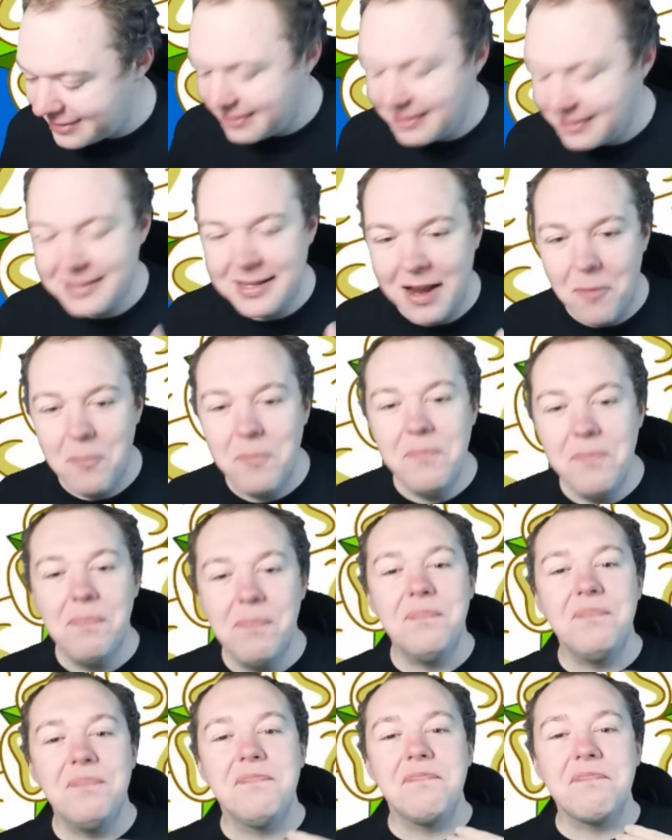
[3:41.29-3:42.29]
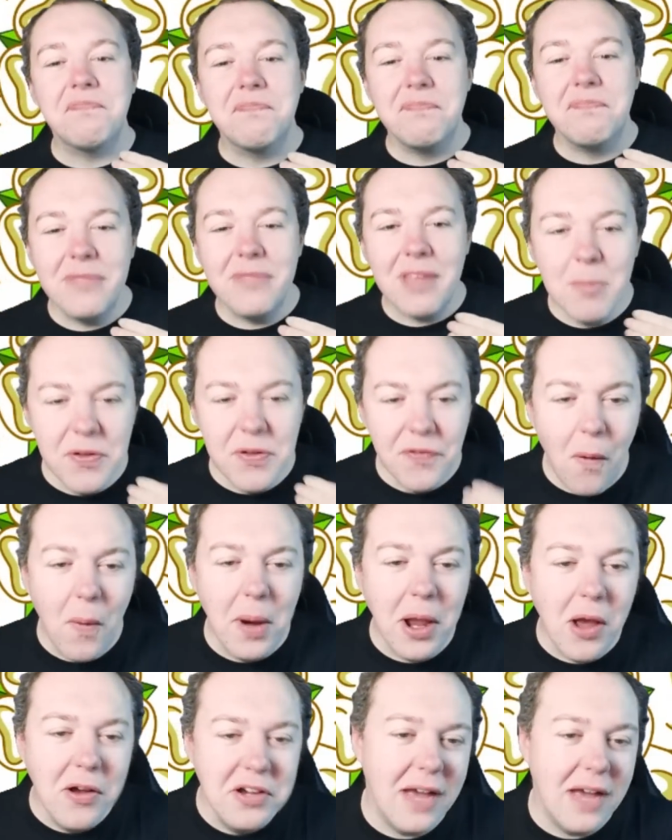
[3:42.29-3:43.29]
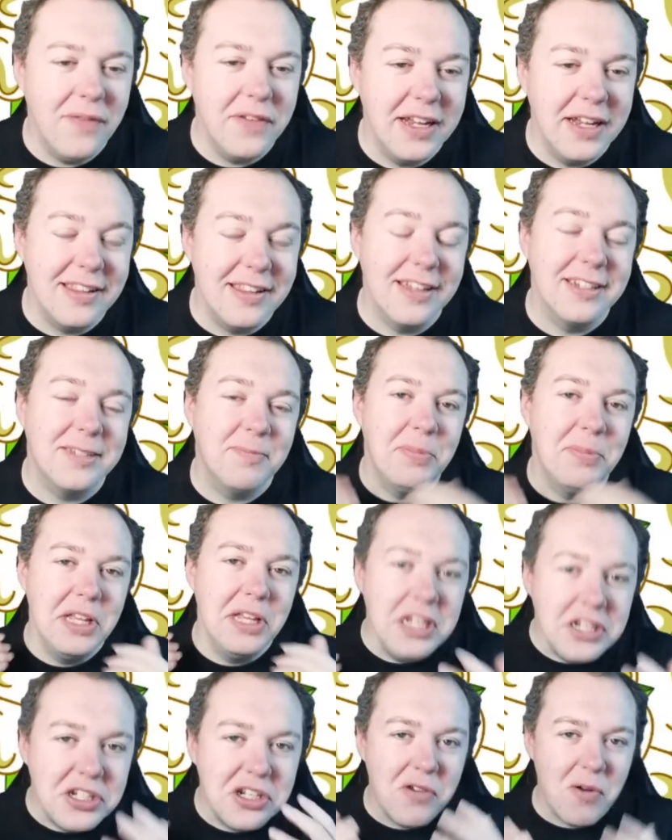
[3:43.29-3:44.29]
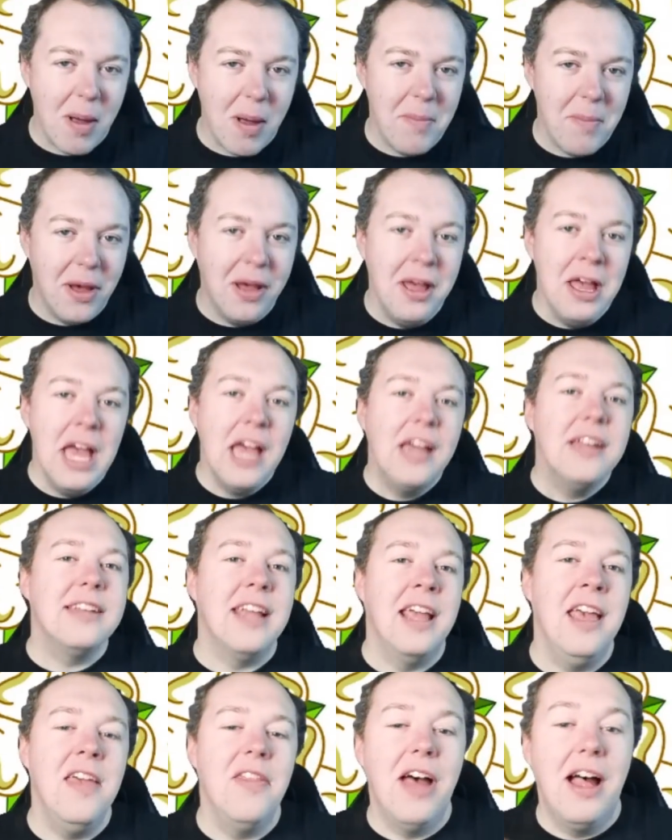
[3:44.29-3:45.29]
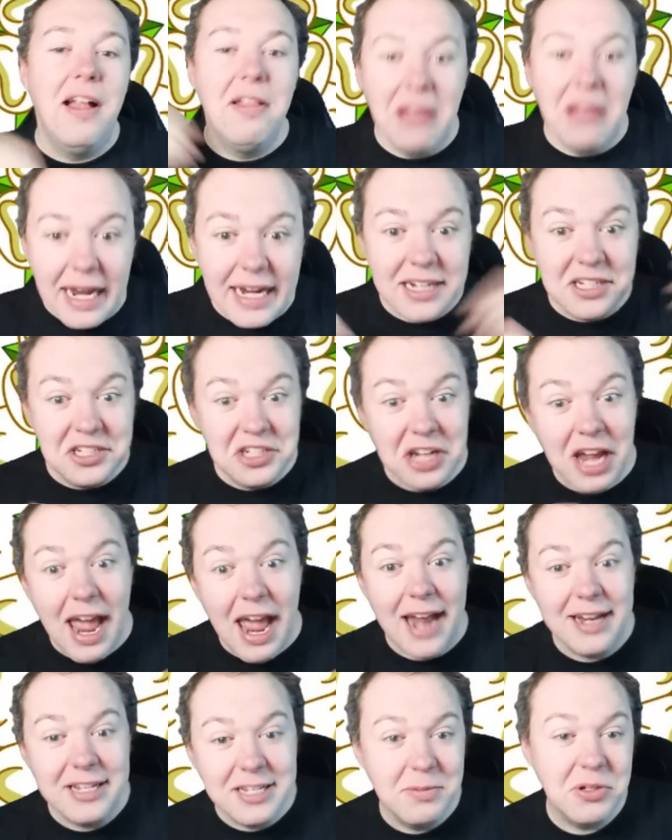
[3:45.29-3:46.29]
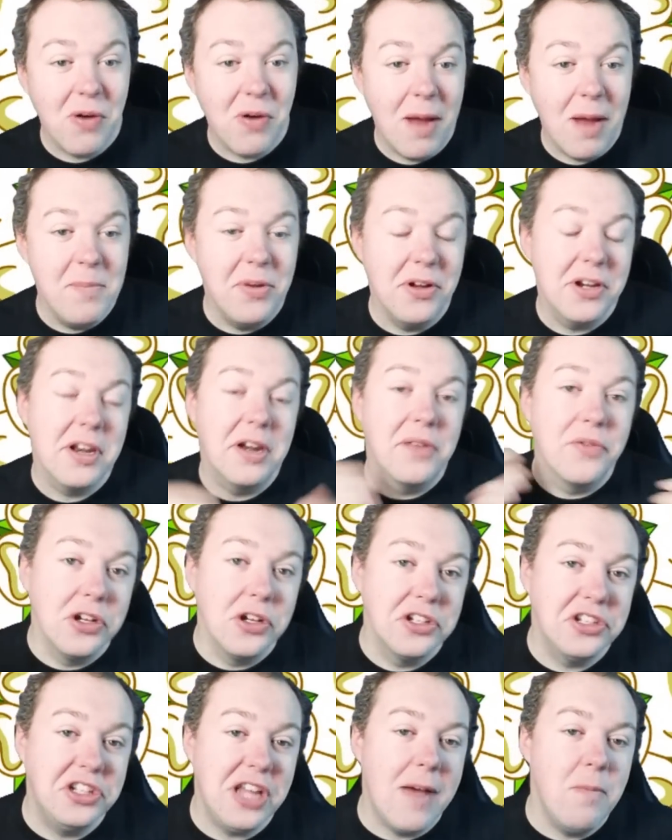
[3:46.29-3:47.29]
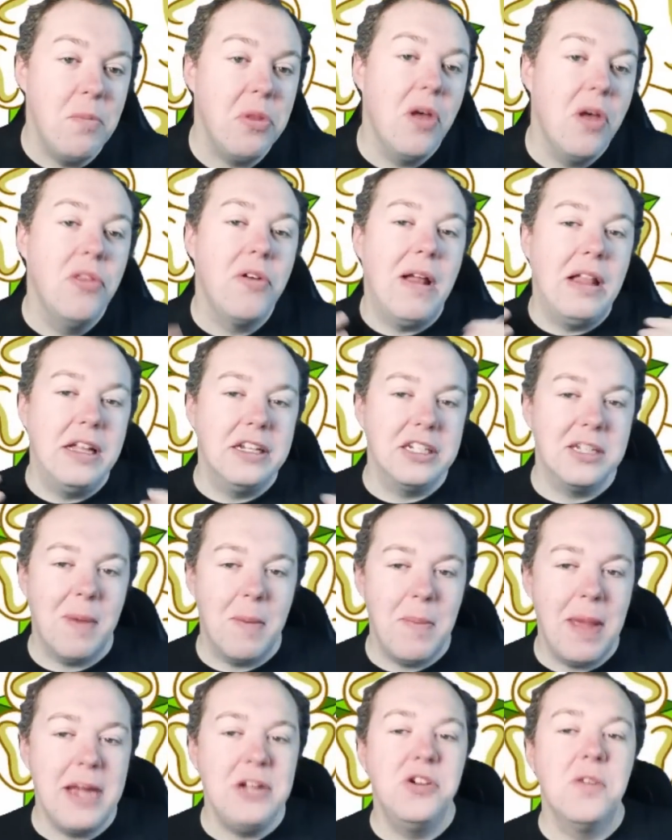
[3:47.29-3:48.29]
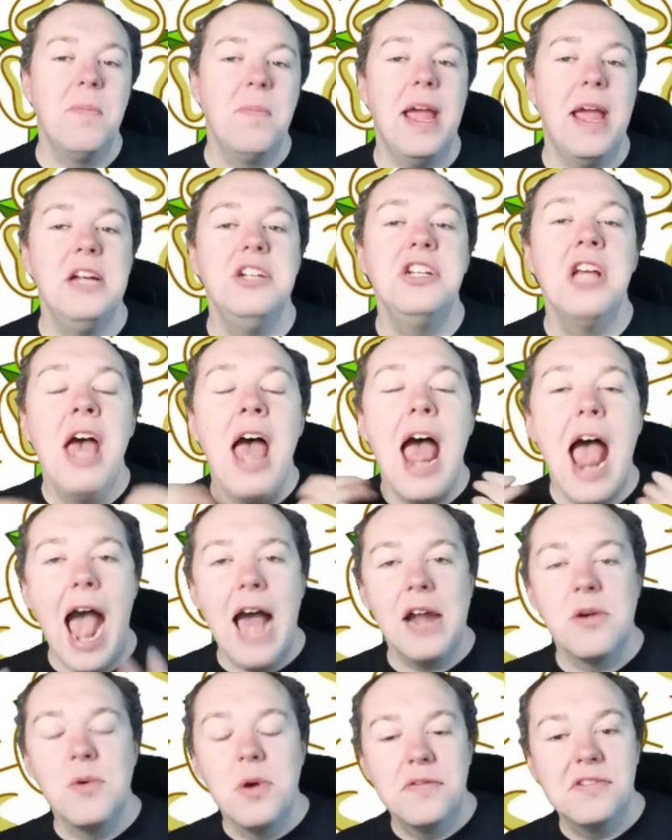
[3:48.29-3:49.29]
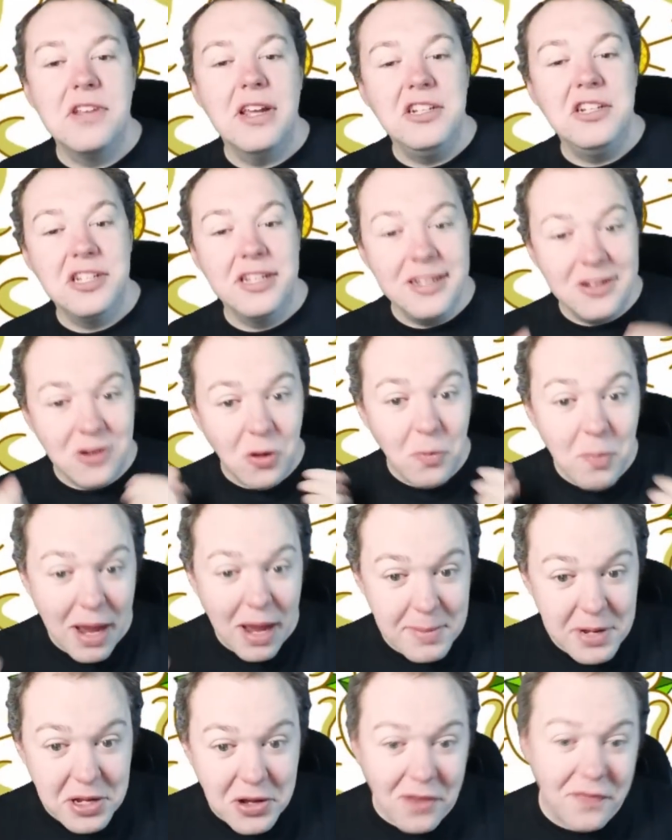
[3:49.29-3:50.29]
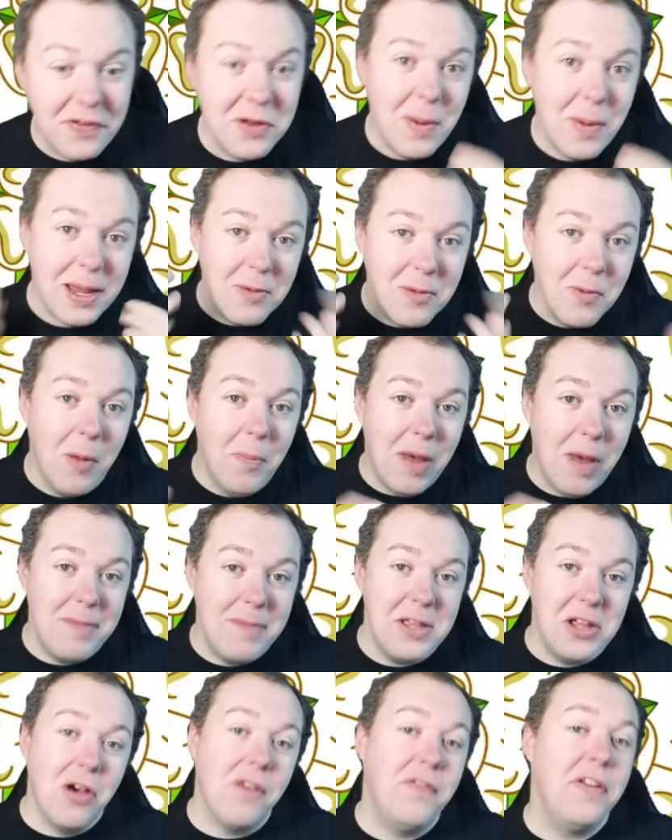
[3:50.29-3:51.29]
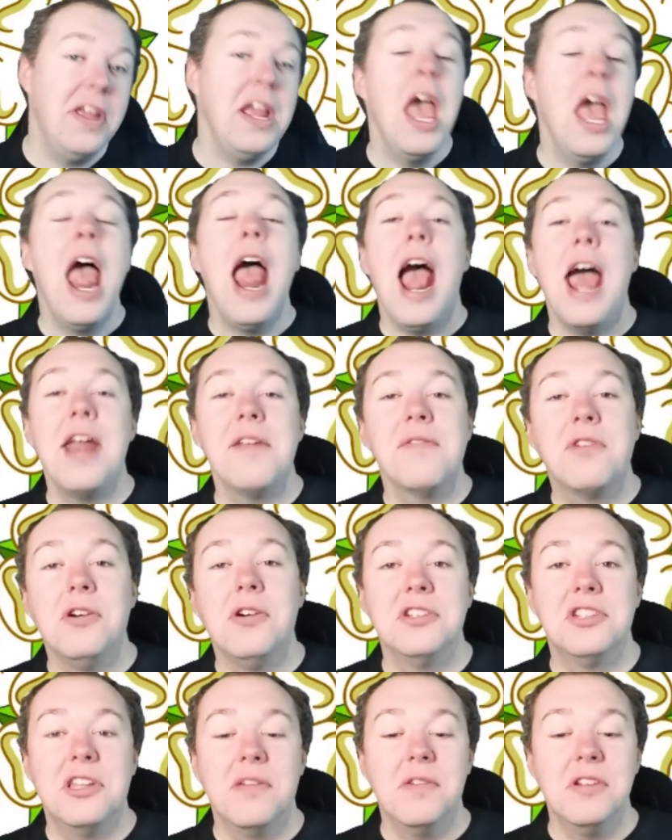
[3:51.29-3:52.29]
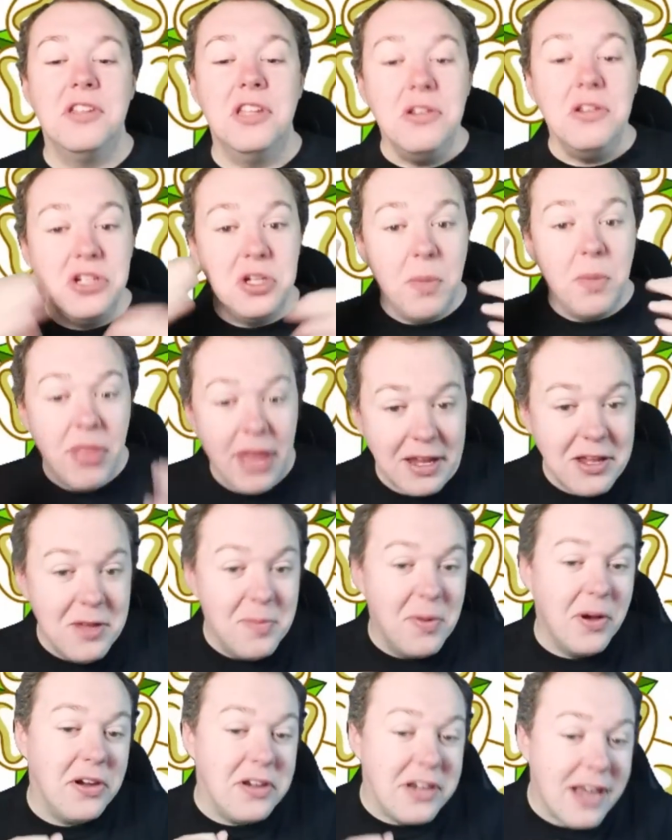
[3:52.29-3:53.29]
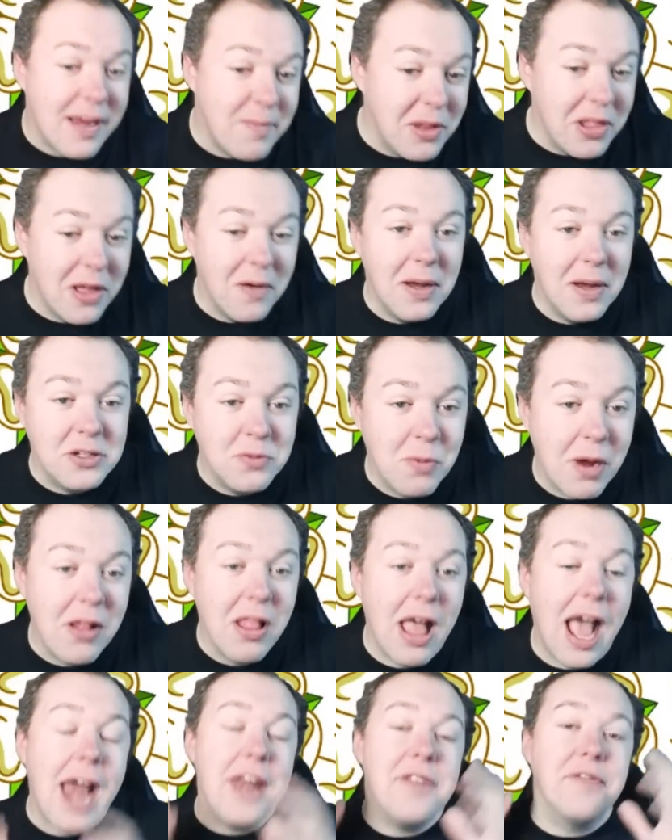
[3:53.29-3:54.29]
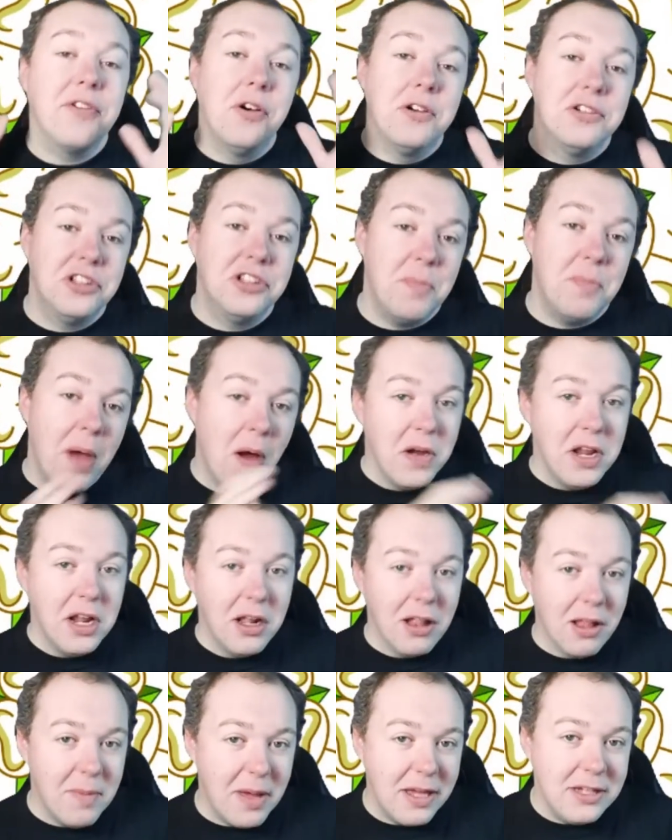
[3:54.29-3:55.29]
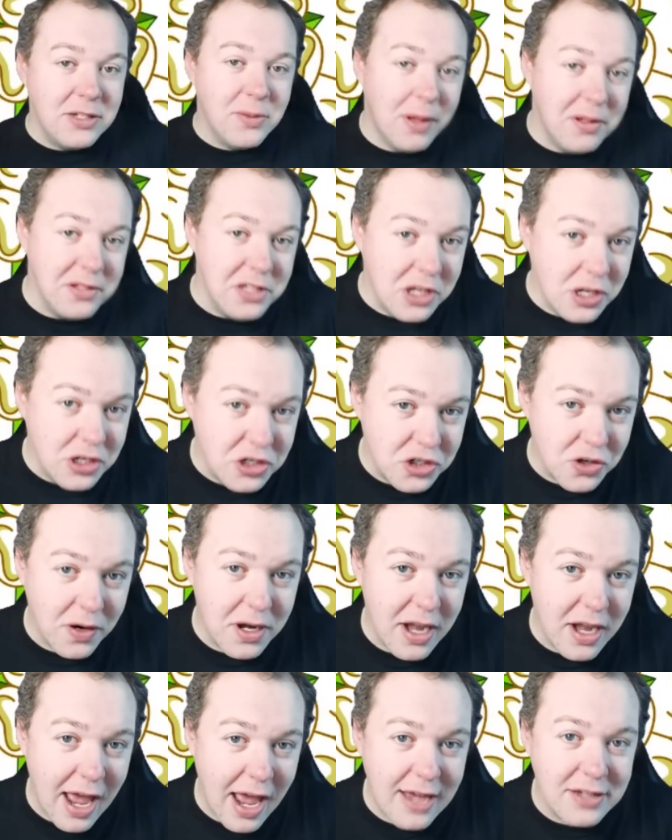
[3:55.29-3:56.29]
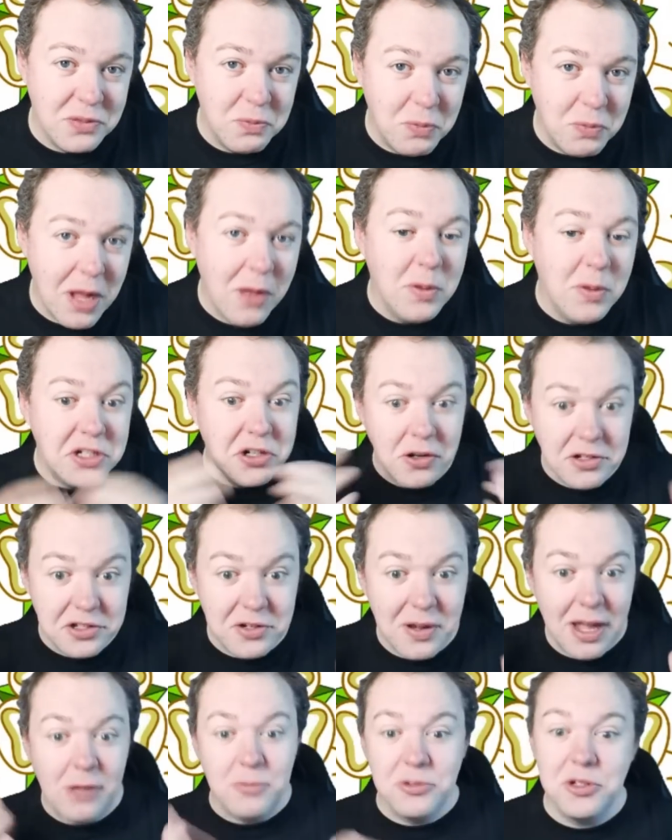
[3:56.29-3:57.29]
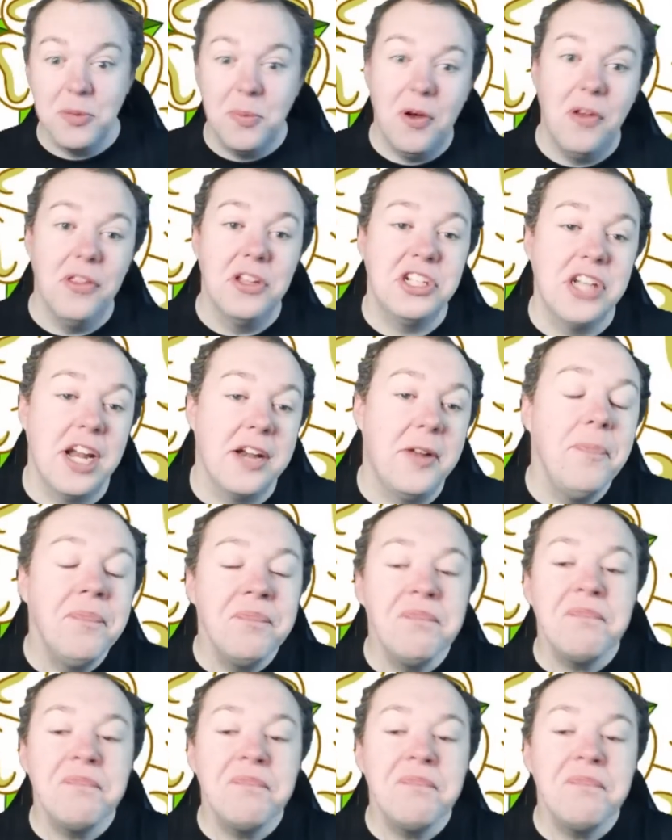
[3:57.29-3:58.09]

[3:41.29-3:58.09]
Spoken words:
So, before we go diving into this, please do remember to hit that like, share, and subscribe button. And of course, down below, there are links to my Patreon page and one off donation link called Buy Me Coffee, where you can, well, buy me coffee. And of course, there is the YouTube thank you button down below as well. And of course, the Pony Club as well. You can join as well, which also helps support the channel.